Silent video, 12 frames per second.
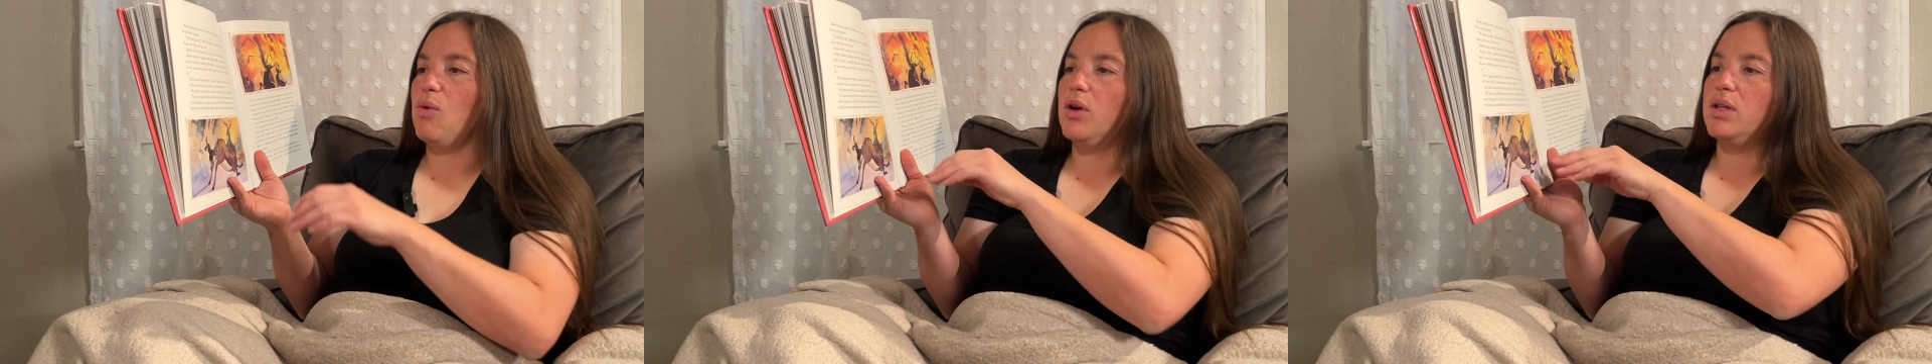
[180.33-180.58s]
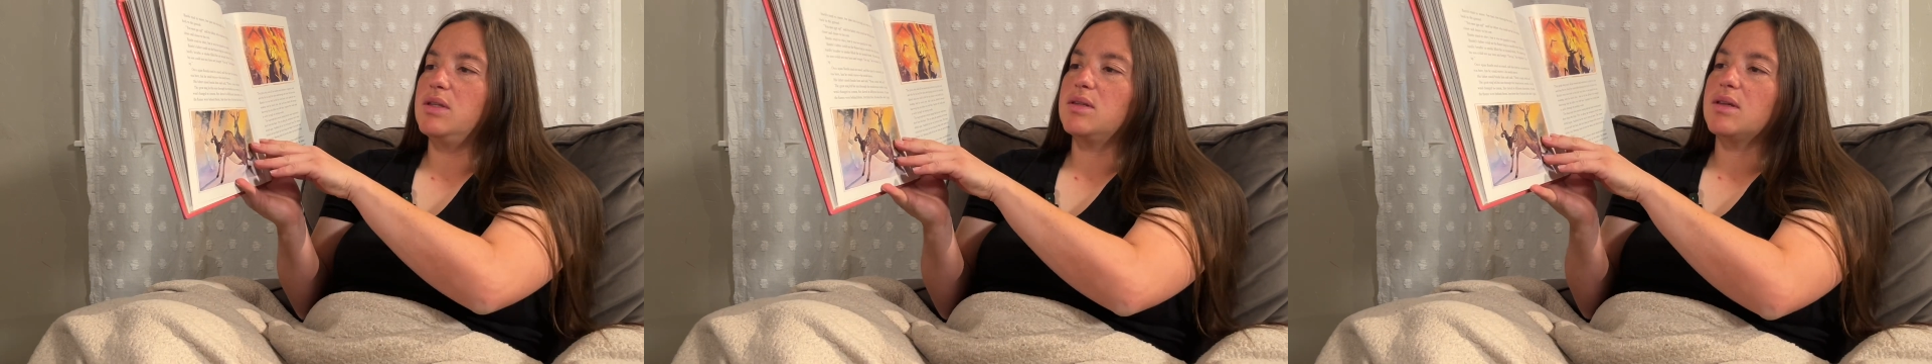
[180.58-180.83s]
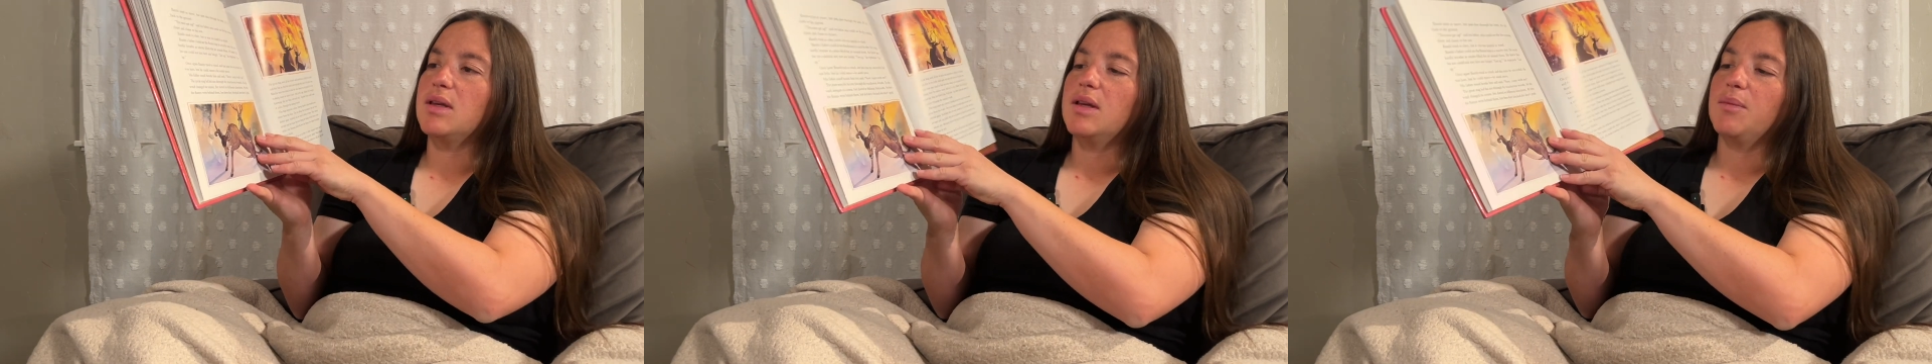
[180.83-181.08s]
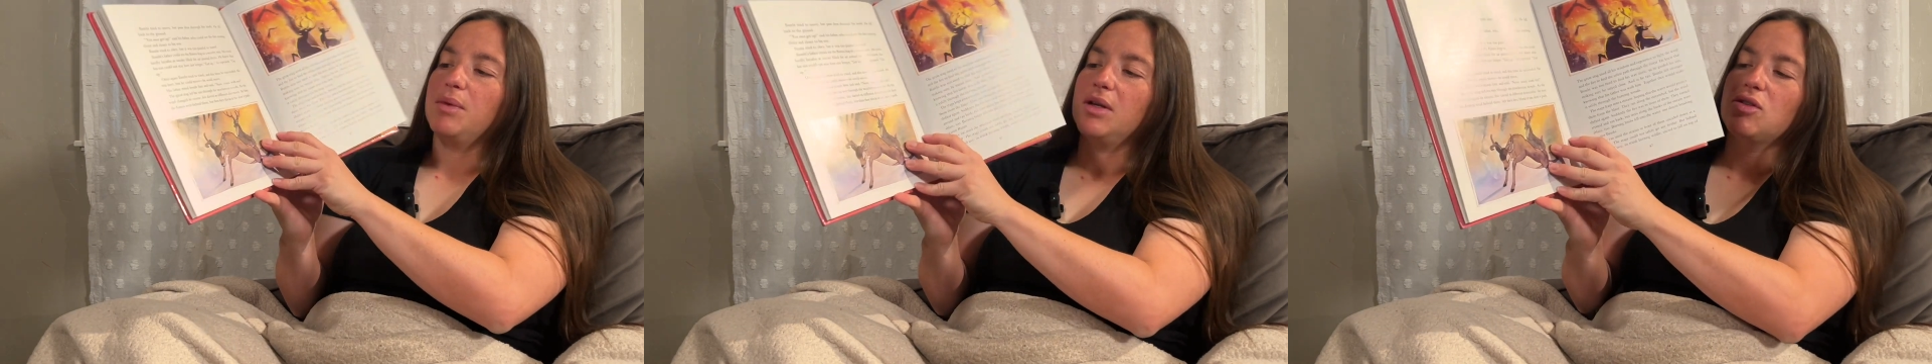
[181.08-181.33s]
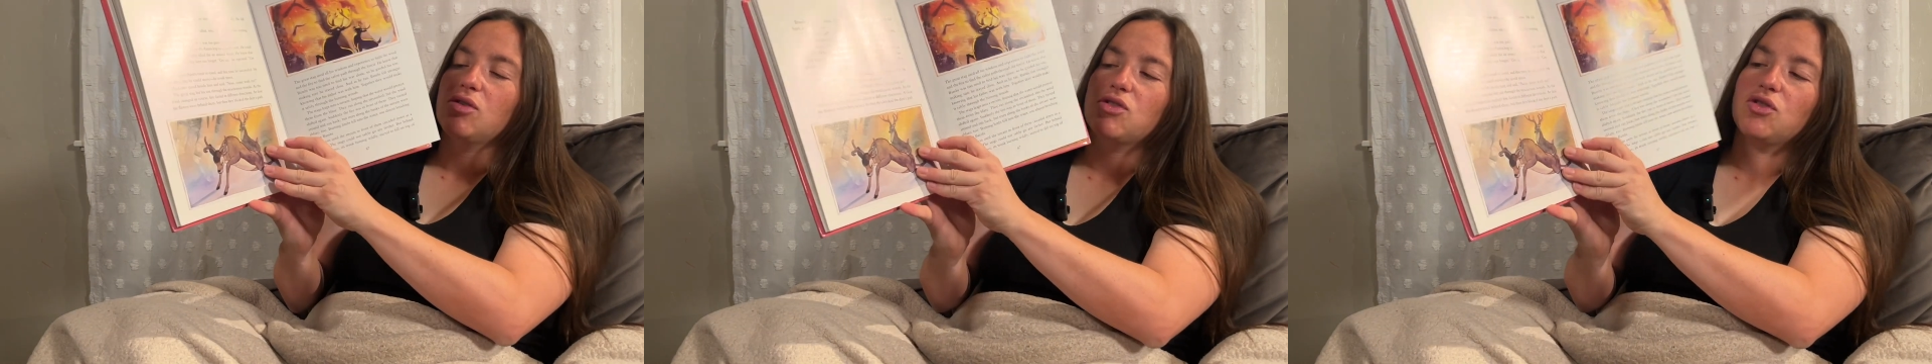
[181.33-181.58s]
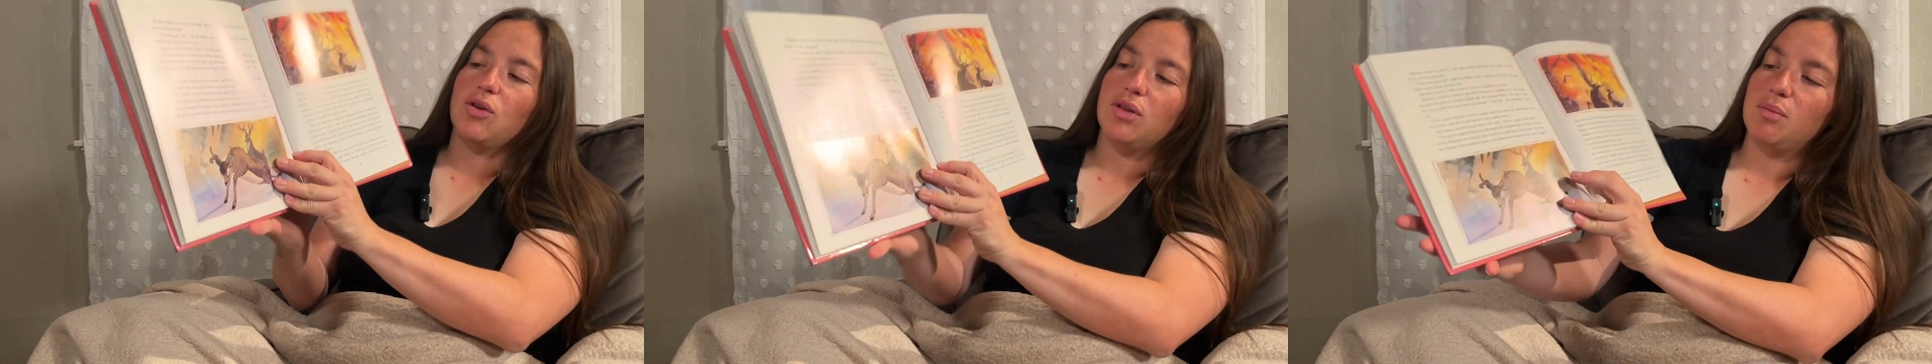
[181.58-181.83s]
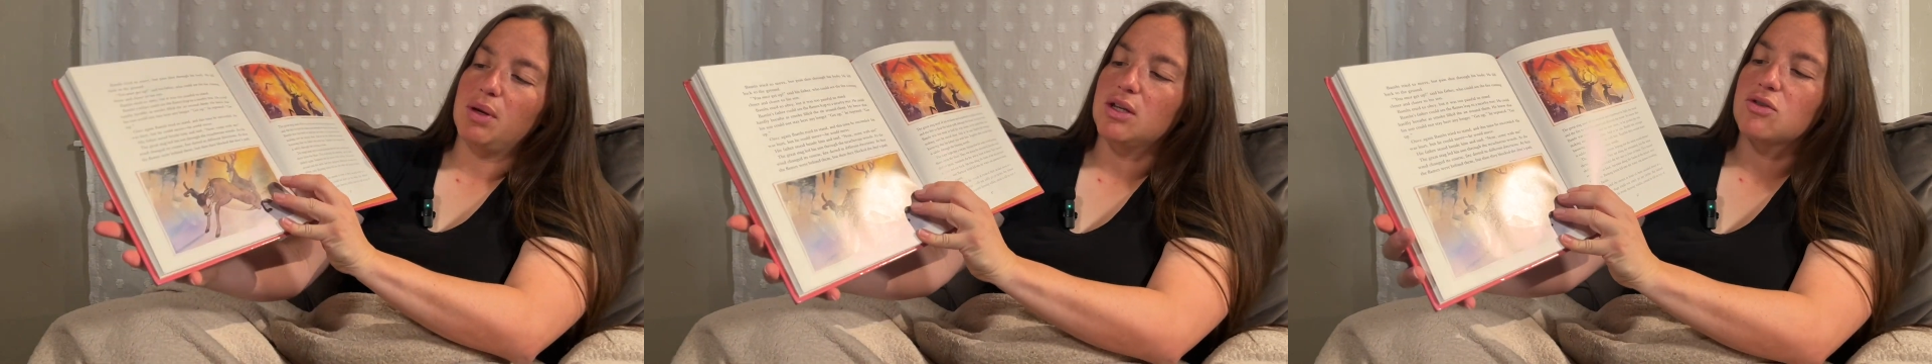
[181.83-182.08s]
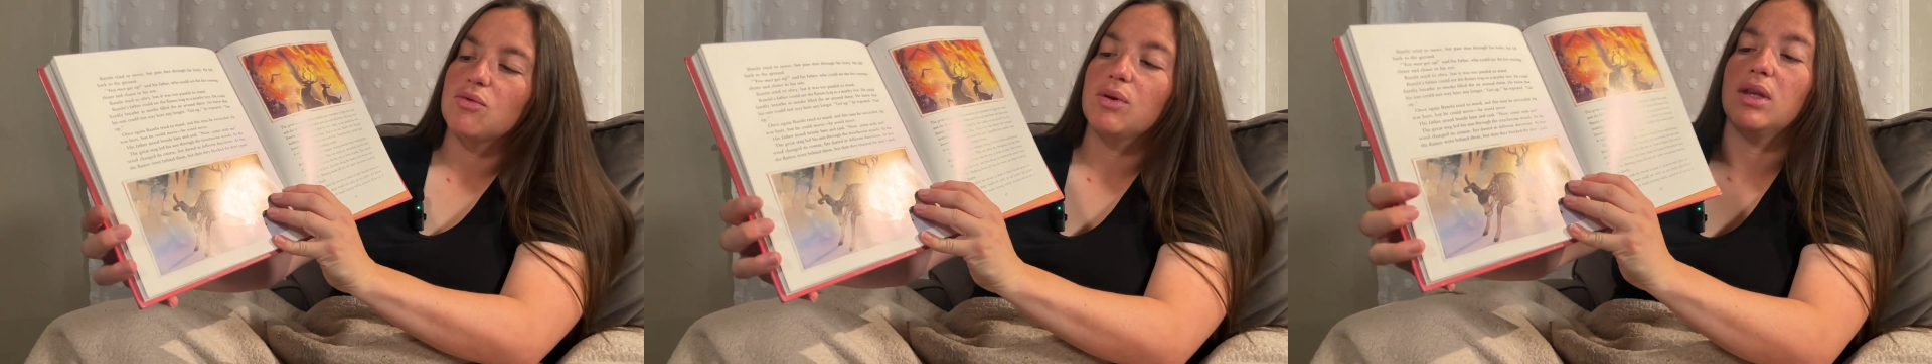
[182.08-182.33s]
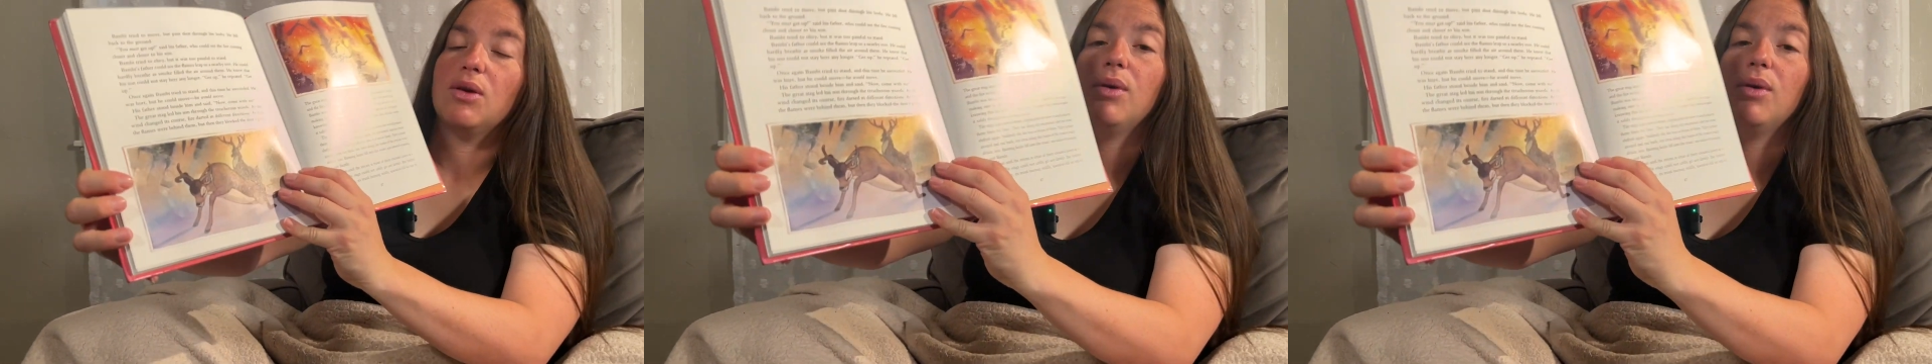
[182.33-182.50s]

woods. I'm going to show you the picture really